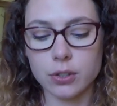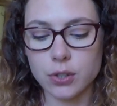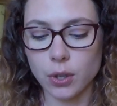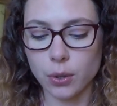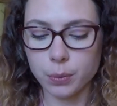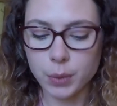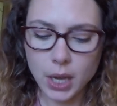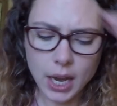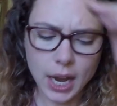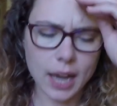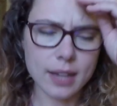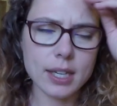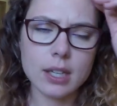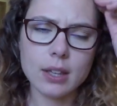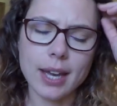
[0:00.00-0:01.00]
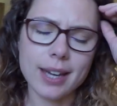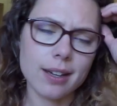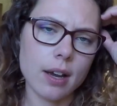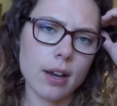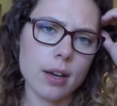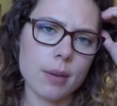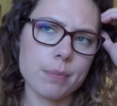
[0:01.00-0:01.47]
So I think like
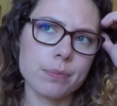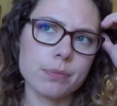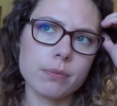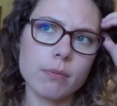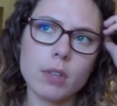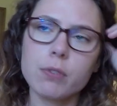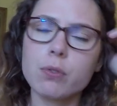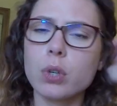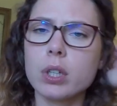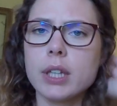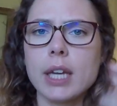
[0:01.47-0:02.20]
foreign